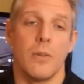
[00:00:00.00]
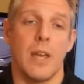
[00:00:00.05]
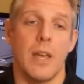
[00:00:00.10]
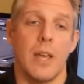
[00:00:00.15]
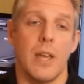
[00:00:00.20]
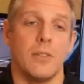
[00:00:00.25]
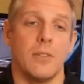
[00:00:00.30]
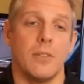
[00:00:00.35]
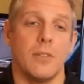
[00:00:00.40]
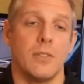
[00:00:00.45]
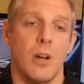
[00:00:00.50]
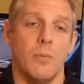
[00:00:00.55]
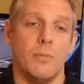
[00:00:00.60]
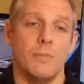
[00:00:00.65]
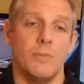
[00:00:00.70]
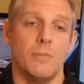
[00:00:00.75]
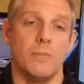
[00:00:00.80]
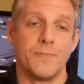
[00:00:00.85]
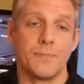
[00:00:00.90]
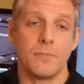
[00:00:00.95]
Okay,
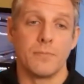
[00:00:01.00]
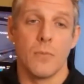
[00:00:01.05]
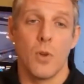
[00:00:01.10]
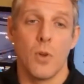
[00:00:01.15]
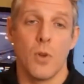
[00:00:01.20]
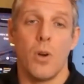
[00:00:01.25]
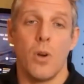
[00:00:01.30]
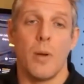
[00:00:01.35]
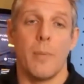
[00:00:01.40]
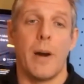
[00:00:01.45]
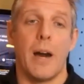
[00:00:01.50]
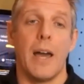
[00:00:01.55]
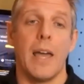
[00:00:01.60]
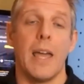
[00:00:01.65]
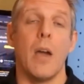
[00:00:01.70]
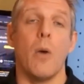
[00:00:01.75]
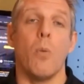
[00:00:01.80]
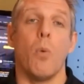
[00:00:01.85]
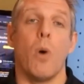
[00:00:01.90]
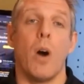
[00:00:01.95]
so who am
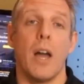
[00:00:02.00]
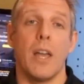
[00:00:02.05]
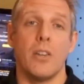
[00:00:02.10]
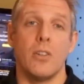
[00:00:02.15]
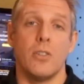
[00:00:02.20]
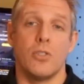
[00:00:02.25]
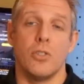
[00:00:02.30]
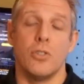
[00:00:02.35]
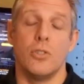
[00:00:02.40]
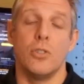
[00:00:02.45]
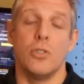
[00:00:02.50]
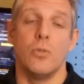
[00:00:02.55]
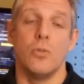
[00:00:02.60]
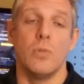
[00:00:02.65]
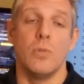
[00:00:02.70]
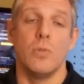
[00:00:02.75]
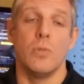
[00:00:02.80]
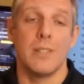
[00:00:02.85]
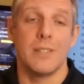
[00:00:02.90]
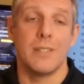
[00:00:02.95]
I and why should
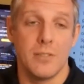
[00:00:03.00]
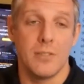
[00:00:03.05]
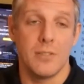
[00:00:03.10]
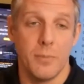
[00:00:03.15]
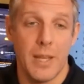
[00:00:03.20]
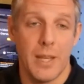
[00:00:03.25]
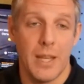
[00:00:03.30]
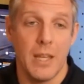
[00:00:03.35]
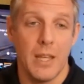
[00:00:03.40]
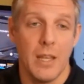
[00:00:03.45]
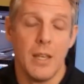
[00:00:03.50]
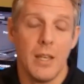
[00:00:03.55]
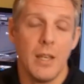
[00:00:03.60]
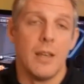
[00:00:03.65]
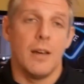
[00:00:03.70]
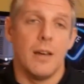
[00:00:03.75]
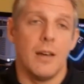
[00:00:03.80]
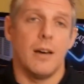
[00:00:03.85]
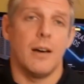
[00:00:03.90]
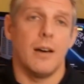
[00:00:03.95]
you listen to me?
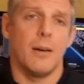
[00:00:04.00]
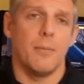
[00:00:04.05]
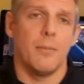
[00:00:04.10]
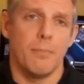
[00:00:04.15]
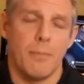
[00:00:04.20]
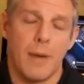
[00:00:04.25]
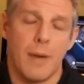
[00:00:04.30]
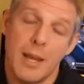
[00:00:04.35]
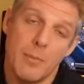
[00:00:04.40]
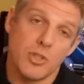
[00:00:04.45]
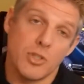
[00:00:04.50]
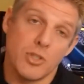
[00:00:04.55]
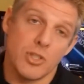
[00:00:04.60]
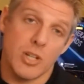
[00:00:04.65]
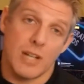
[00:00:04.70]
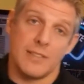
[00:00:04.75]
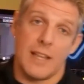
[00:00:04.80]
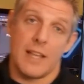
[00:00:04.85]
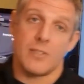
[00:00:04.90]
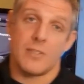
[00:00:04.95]
My name is
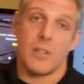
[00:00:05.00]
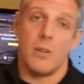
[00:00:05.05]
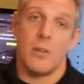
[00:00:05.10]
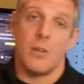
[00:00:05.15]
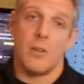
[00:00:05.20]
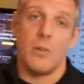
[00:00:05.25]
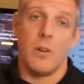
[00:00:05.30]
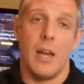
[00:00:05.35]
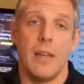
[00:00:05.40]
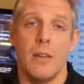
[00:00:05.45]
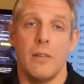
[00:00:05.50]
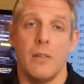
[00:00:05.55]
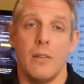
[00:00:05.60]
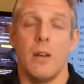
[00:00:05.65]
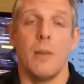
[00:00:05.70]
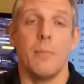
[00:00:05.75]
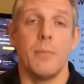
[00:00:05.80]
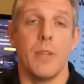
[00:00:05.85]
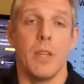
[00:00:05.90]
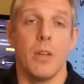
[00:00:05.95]
John Tedesco. I
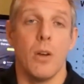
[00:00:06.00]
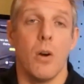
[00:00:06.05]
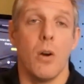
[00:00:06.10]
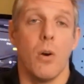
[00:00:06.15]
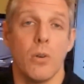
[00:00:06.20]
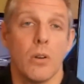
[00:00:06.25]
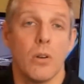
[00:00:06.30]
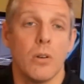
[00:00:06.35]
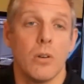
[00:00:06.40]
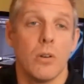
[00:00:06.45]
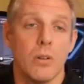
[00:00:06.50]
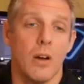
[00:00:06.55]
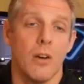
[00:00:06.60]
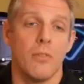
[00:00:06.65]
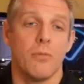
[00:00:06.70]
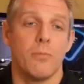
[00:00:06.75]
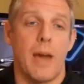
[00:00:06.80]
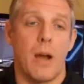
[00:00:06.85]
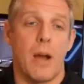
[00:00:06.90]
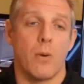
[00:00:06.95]
am the owner
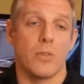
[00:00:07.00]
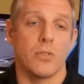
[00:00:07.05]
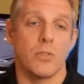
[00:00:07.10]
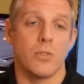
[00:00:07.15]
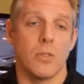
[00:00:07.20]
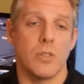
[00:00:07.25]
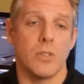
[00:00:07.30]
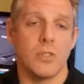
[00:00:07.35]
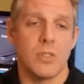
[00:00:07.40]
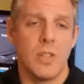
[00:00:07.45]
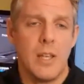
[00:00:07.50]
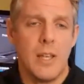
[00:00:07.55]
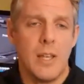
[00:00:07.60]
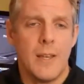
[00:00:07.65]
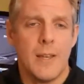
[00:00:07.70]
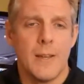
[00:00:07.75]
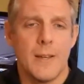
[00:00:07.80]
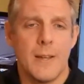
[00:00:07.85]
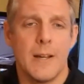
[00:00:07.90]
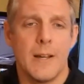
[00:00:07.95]
of PowerSource.
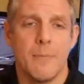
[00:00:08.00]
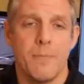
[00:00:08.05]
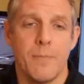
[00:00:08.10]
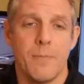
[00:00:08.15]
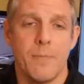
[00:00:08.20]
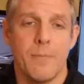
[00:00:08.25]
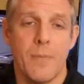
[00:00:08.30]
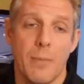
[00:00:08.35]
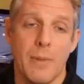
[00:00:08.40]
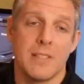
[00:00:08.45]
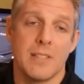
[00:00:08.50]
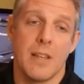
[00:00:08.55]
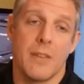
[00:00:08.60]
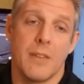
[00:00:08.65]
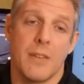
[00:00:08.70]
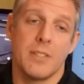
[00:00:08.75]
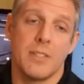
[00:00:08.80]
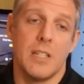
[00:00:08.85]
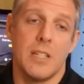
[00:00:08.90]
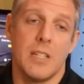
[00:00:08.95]
I'm in
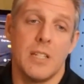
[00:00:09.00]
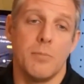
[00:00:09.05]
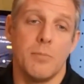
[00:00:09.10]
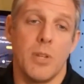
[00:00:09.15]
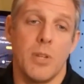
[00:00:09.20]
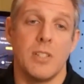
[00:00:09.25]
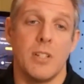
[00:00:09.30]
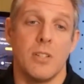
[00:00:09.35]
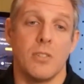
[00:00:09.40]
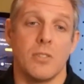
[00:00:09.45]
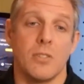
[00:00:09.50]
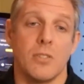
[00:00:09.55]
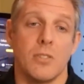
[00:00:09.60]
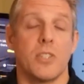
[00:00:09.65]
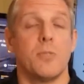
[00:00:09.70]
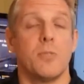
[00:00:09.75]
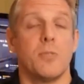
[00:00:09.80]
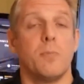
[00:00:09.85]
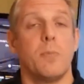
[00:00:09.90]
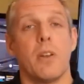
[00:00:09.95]
17 plus years of
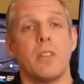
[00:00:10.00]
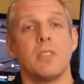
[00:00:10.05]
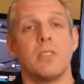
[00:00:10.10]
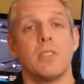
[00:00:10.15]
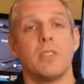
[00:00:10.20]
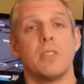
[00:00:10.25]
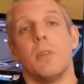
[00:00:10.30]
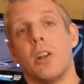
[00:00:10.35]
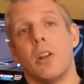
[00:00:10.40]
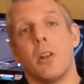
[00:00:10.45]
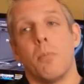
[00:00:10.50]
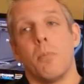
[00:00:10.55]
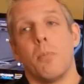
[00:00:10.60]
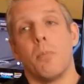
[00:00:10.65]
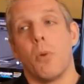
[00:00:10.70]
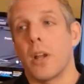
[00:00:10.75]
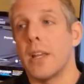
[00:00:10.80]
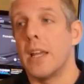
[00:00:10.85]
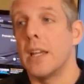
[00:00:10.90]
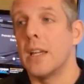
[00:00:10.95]
experience in internet
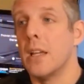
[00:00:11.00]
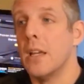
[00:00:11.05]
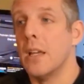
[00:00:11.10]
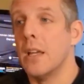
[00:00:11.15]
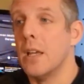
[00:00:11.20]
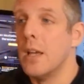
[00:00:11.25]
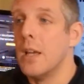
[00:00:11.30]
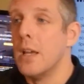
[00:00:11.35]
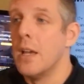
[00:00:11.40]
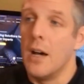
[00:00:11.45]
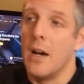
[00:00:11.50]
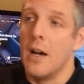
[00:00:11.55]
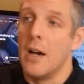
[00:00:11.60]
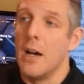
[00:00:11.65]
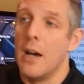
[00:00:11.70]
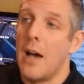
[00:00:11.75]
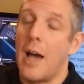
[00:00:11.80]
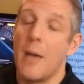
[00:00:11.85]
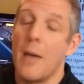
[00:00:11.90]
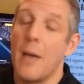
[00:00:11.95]
marketing.
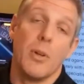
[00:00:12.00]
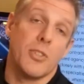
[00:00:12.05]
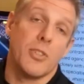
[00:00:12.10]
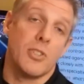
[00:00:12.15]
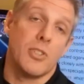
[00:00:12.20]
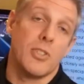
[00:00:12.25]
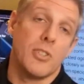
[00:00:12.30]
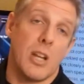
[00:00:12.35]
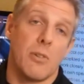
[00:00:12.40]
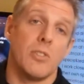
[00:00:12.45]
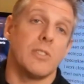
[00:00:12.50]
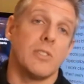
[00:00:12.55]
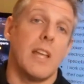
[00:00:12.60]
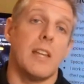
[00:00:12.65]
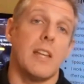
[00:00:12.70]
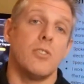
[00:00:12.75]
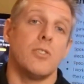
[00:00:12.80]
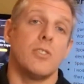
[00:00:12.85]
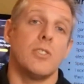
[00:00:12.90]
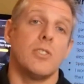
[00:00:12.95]
I built a
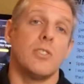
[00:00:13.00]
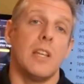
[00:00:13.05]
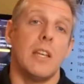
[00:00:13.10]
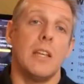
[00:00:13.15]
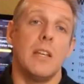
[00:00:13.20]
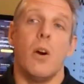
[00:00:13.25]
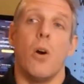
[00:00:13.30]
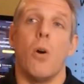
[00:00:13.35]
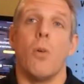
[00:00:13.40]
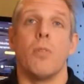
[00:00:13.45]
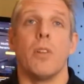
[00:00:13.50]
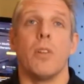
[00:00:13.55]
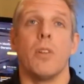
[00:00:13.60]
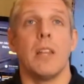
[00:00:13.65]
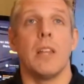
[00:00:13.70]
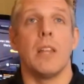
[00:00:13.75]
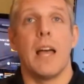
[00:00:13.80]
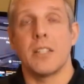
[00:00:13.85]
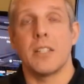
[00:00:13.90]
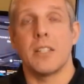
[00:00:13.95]
generalist agency over the
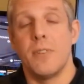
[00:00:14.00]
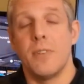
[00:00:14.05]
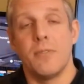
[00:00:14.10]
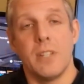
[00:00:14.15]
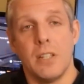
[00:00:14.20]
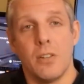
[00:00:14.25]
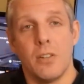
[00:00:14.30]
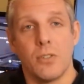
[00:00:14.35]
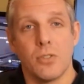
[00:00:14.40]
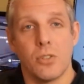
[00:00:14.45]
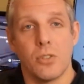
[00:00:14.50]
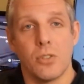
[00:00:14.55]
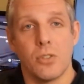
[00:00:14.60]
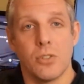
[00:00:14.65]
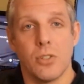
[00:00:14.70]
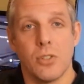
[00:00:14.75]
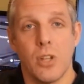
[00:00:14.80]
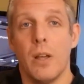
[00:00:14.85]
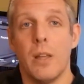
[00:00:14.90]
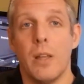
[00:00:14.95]
last 15 years or
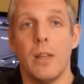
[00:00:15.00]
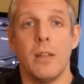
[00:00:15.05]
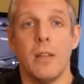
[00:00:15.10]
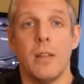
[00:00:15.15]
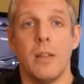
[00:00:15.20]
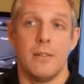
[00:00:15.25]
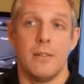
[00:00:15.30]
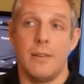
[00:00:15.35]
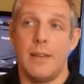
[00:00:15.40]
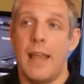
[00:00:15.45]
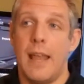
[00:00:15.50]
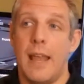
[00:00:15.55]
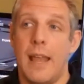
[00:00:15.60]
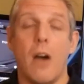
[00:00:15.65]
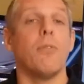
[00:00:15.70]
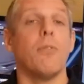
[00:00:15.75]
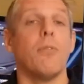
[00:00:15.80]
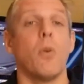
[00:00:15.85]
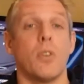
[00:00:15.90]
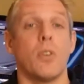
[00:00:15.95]
so, now
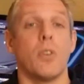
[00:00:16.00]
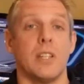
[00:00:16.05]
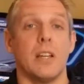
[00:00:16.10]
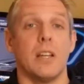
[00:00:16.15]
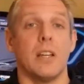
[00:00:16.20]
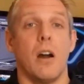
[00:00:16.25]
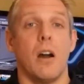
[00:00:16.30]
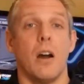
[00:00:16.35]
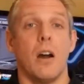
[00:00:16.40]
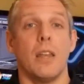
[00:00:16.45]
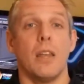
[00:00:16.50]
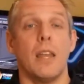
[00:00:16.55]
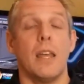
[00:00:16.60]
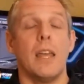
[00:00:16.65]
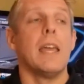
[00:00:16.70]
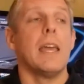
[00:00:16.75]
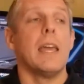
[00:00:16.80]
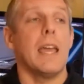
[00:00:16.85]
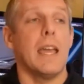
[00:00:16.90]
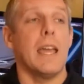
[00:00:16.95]
focusing on
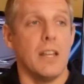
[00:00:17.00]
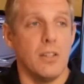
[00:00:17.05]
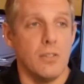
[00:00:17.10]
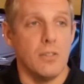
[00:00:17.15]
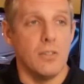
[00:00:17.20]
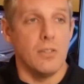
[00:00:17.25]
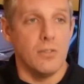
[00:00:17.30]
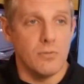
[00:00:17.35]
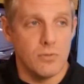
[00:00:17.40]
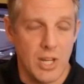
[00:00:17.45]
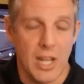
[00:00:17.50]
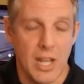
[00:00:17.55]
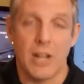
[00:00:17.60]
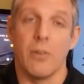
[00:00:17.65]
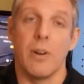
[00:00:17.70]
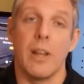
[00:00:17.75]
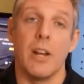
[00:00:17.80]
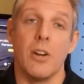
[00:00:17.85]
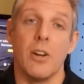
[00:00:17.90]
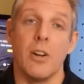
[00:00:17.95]
a
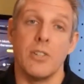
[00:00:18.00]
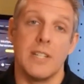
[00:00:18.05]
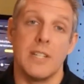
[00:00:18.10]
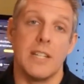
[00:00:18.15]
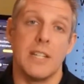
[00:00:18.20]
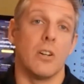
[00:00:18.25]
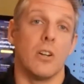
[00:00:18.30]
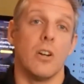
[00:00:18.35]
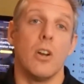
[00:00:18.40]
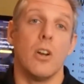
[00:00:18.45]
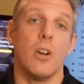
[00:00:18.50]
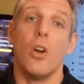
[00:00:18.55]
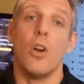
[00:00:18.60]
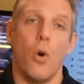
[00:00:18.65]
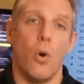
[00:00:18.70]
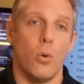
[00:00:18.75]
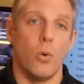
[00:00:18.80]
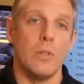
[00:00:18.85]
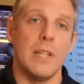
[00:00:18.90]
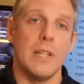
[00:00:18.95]
generator dealer
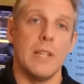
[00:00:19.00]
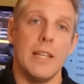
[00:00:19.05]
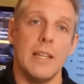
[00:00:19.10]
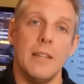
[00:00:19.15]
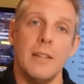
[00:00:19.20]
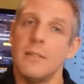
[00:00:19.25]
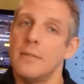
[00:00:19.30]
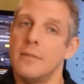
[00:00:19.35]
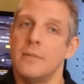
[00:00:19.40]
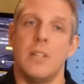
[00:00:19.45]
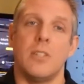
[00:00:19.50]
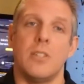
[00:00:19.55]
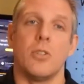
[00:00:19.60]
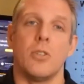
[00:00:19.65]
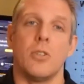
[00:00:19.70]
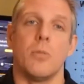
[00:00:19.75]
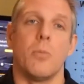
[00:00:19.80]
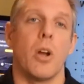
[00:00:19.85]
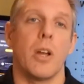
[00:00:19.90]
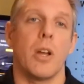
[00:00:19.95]
only
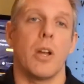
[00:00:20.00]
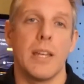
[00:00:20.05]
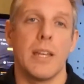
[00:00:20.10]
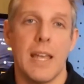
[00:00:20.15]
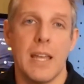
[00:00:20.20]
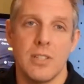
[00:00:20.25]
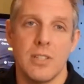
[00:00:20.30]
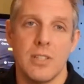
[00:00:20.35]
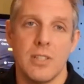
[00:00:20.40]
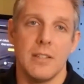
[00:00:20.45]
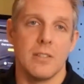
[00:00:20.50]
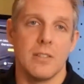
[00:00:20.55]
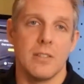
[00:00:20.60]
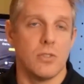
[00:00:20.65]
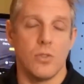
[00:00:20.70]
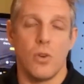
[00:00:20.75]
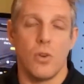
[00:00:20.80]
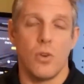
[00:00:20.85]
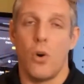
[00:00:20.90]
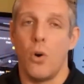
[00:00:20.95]
digital marketing agency.
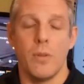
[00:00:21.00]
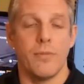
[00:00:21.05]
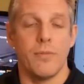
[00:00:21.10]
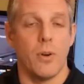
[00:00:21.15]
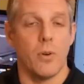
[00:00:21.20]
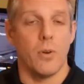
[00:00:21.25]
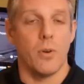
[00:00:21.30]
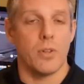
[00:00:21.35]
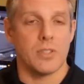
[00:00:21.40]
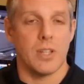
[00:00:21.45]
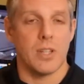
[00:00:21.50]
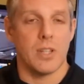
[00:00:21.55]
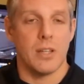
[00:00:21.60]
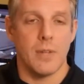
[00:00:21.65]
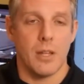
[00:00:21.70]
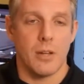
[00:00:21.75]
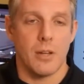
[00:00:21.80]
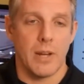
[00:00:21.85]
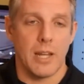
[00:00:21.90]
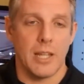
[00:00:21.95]
This is all we focus
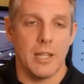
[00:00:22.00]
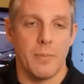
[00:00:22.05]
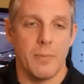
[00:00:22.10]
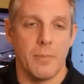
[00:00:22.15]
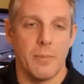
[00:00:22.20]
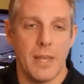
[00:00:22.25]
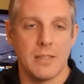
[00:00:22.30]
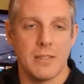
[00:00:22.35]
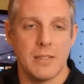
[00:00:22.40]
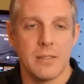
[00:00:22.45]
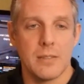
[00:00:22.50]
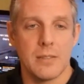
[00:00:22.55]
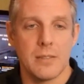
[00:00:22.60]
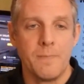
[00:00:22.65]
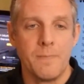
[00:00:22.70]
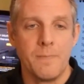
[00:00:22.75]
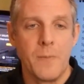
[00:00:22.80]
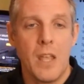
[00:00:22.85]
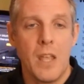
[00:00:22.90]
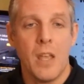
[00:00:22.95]
on a regular basis.
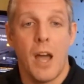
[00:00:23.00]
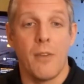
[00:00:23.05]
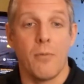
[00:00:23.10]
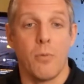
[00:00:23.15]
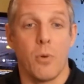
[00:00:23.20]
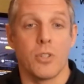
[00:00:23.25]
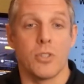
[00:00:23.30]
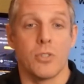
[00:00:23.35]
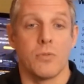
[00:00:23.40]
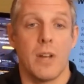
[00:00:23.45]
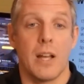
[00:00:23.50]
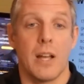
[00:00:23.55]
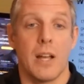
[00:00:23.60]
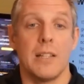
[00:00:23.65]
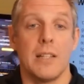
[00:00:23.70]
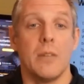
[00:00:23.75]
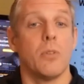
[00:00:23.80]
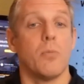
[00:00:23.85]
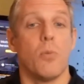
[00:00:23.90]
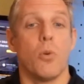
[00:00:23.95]
I've worked
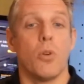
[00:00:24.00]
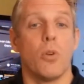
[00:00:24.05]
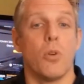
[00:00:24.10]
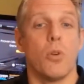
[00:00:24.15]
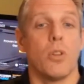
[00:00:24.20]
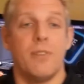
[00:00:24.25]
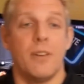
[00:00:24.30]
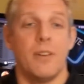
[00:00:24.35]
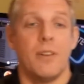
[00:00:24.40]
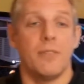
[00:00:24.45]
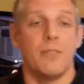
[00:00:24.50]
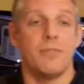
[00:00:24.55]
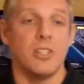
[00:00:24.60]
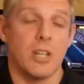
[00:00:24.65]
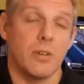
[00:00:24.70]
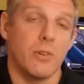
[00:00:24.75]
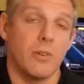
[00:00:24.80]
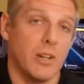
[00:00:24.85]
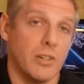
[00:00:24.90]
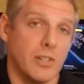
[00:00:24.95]
directly with more than 50
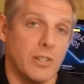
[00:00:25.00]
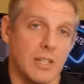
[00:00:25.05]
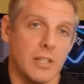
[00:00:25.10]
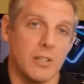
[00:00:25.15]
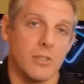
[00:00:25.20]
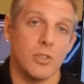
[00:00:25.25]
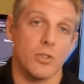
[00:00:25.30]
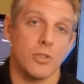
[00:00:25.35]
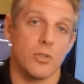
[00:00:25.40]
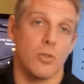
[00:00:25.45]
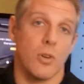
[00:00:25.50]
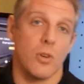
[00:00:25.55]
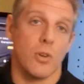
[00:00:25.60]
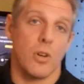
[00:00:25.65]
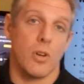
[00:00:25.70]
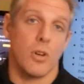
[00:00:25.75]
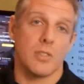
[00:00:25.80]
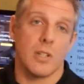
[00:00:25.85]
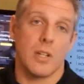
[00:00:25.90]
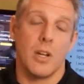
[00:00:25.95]
generator dealers
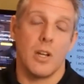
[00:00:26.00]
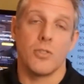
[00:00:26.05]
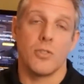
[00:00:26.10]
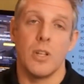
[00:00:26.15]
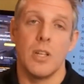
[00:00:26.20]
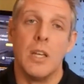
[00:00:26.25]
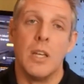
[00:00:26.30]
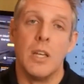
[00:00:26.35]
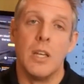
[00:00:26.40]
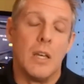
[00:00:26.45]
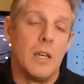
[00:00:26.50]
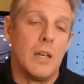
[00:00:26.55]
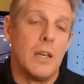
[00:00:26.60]
across the country.